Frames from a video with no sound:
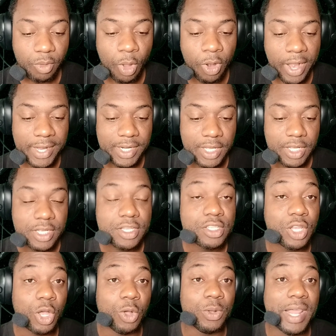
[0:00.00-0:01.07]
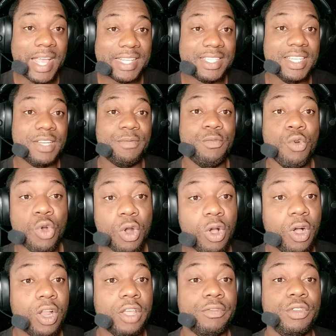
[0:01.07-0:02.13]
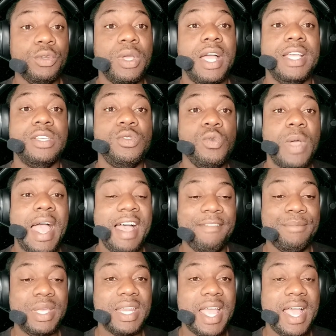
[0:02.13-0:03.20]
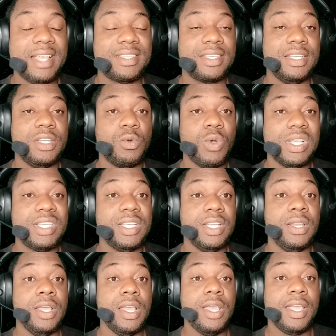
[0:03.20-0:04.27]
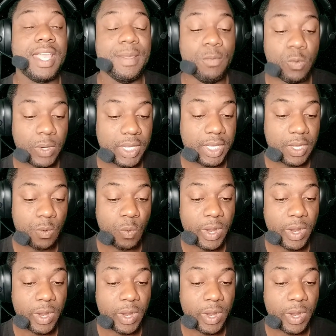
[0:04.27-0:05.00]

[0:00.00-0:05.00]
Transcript: All right, so that's it for all of you guys who have been asking the question, Gaming with King,